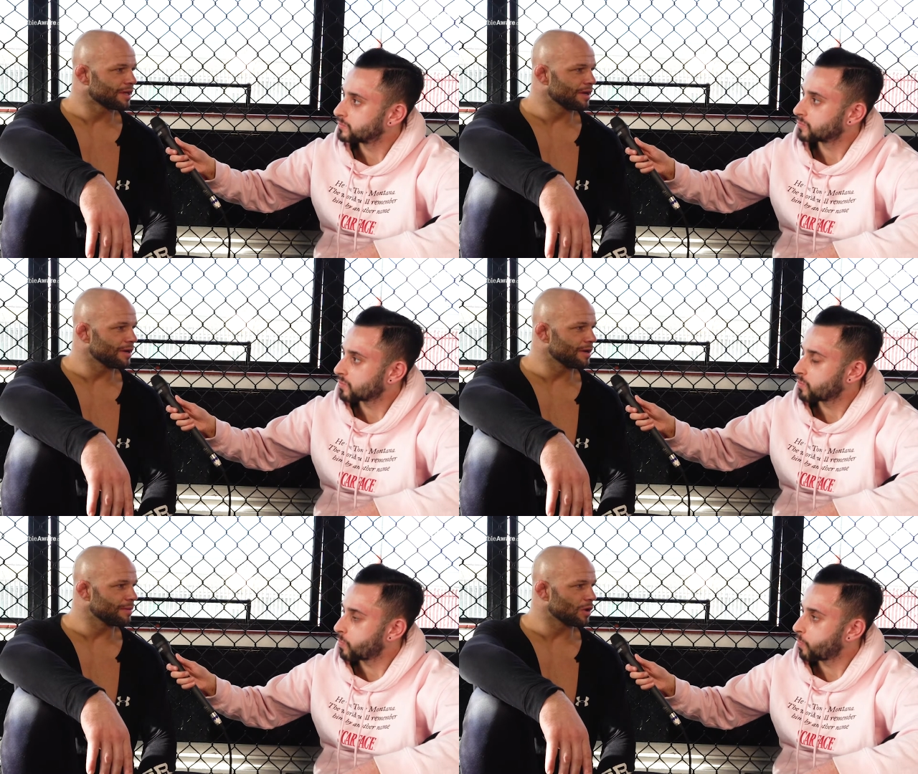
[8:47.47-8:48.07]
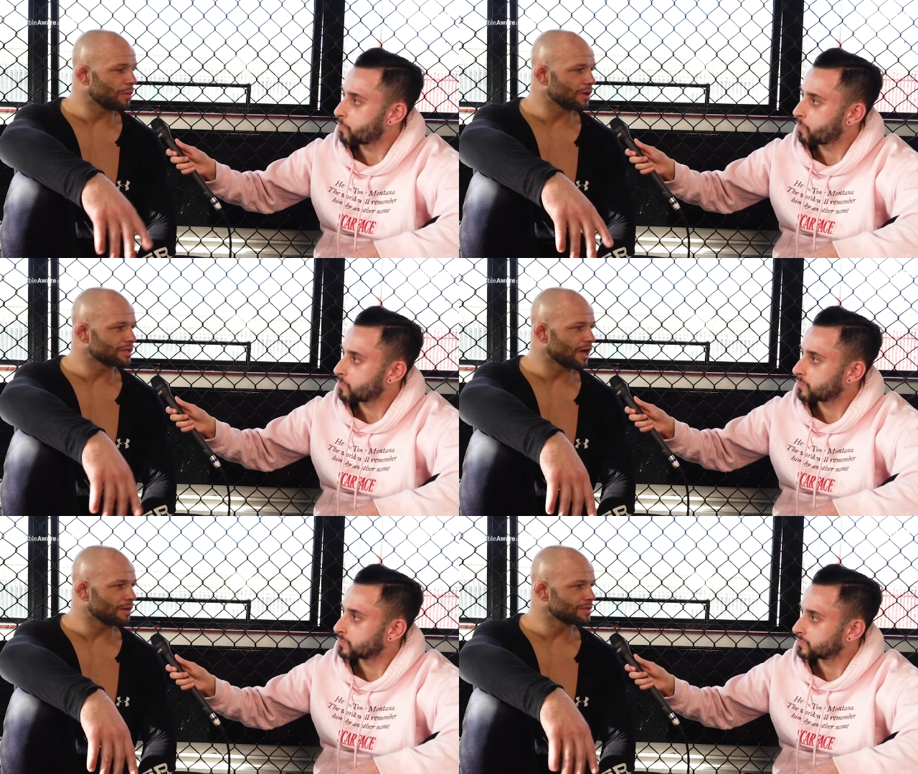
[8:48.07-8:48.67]
Speaker 1: Um, a couple of
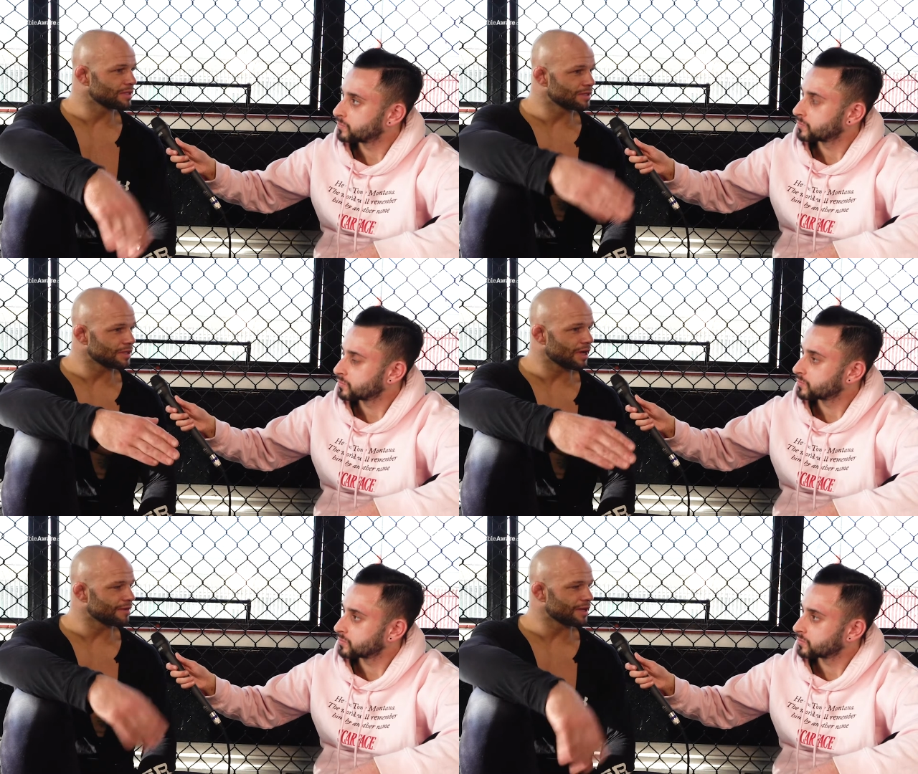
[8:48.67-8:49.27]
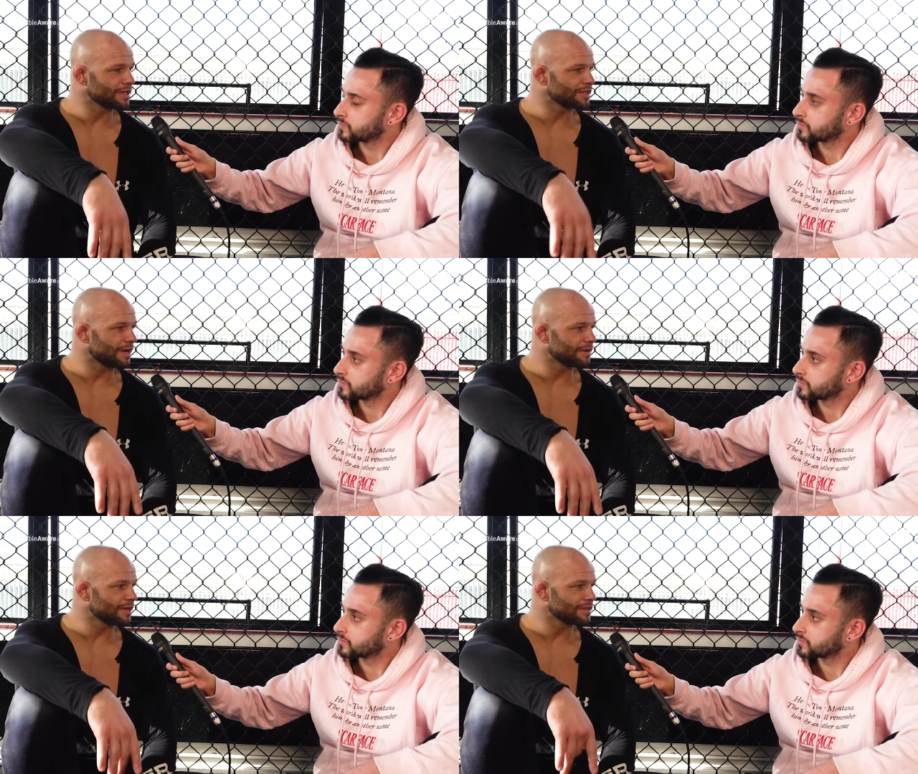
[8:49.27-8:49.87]
times, he's, I think he's. I
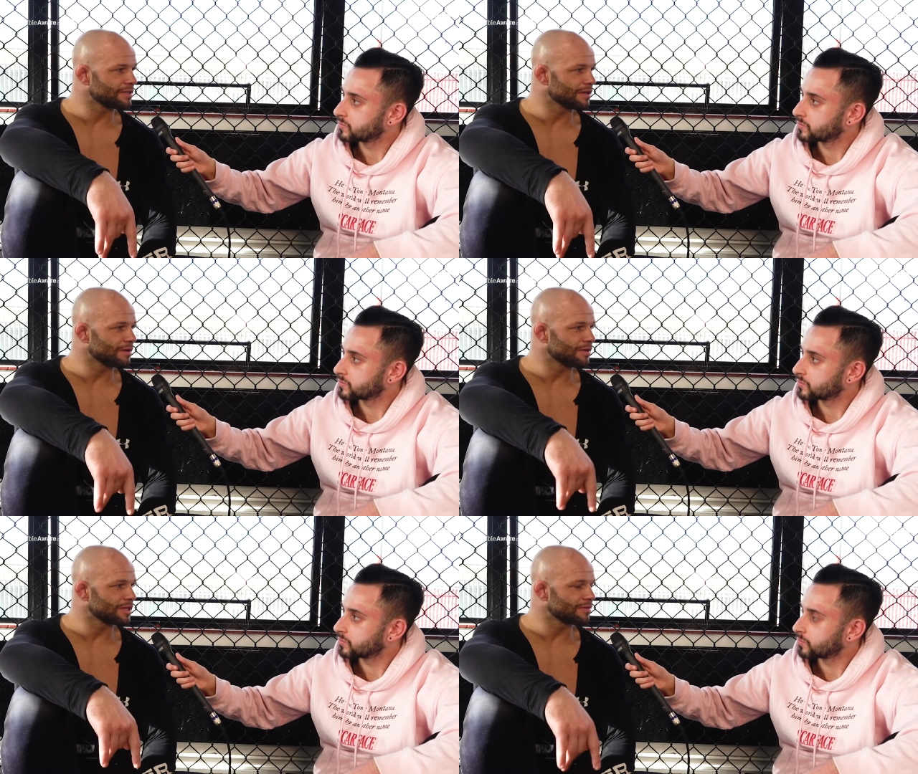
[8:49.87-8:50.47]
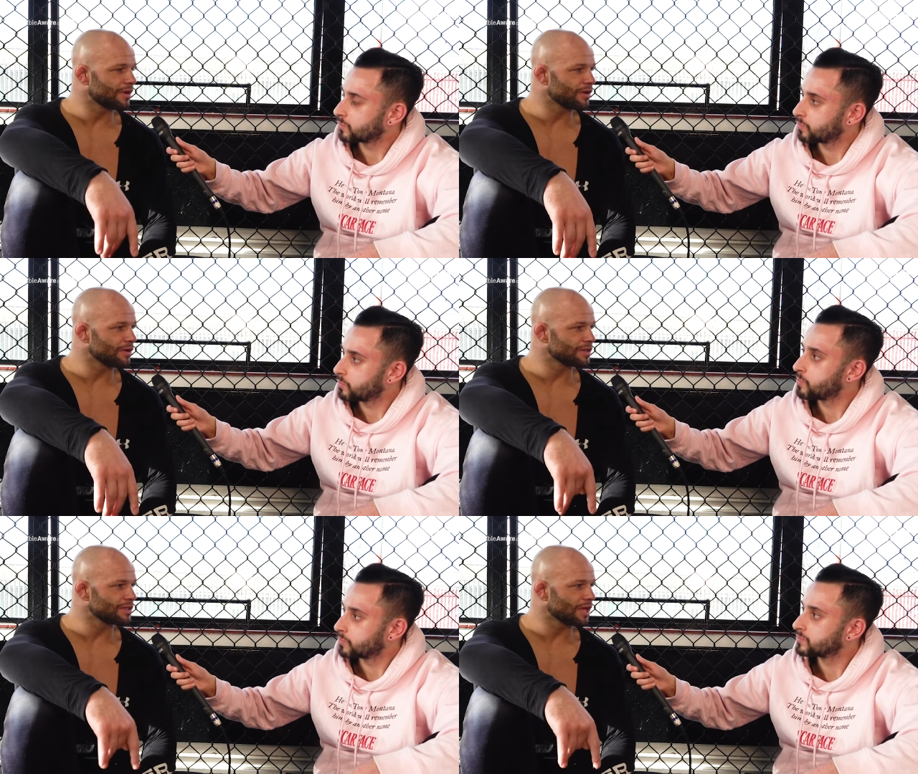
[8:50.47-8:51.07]
think he's. Uh, I think he's very good.
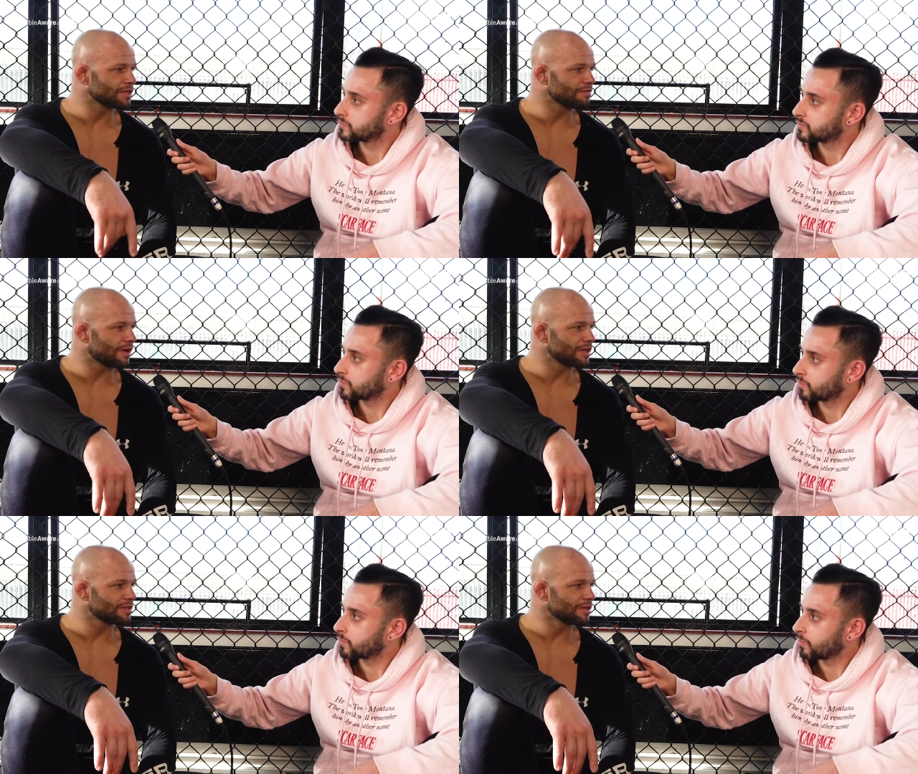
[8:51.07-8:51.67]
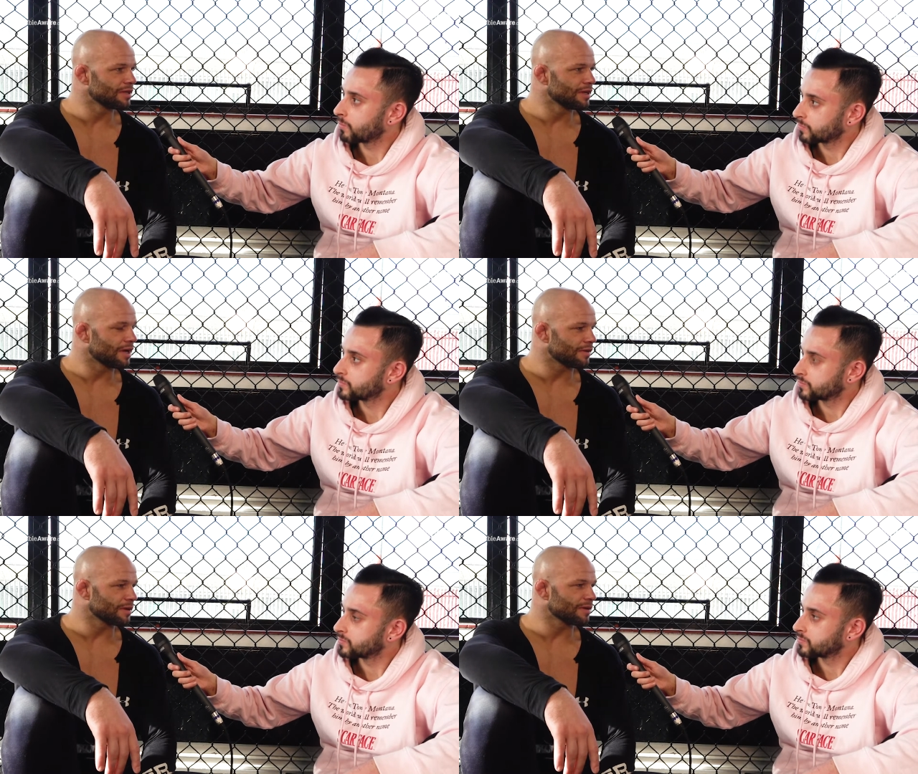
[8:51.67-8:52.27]
He's an intelligent fighter. I
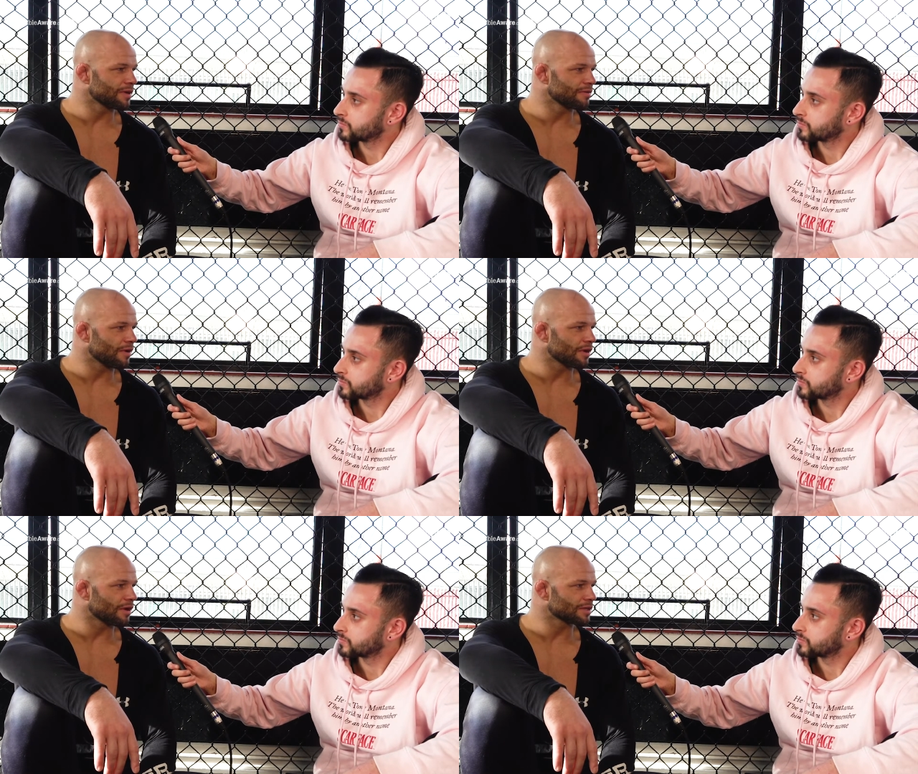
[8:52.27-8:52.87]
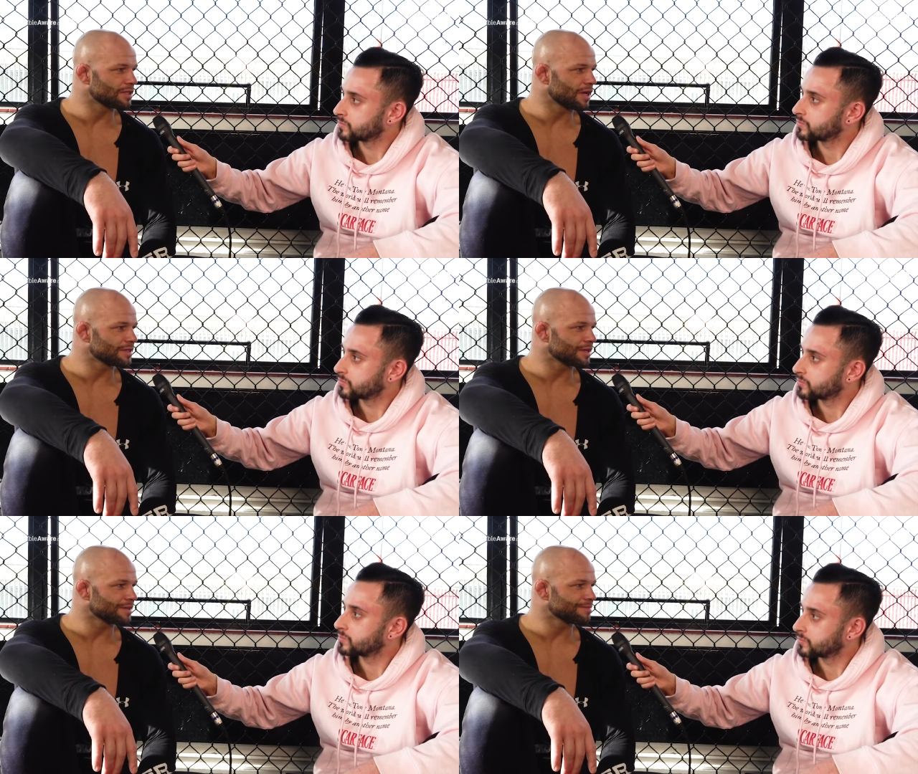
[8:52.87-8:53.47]
think. I think Volkanovski takes
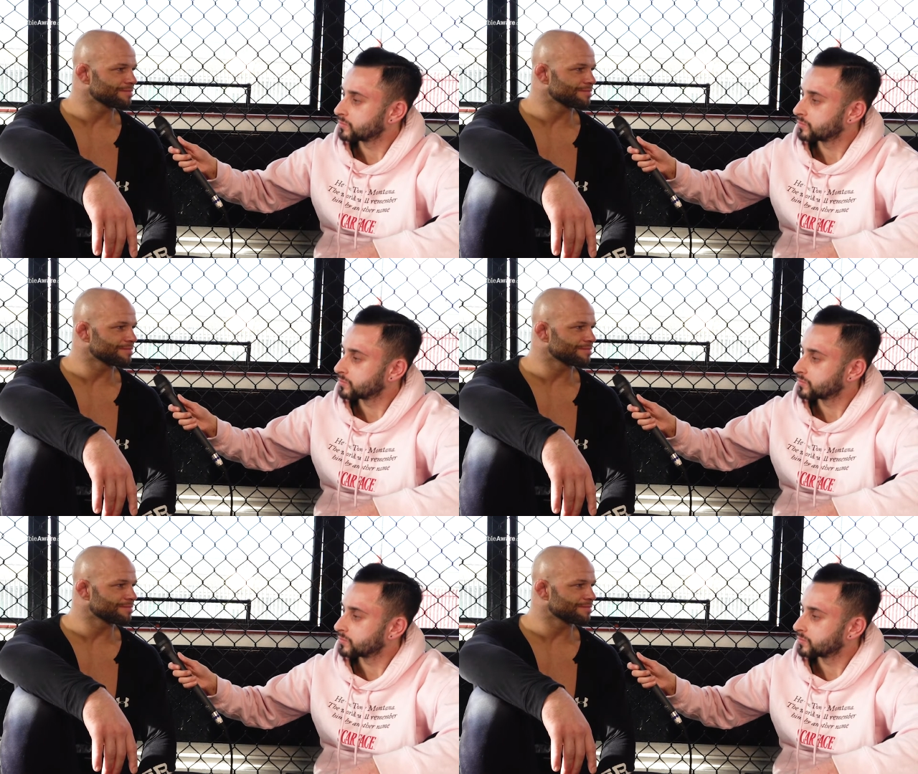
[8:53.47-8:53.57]
that.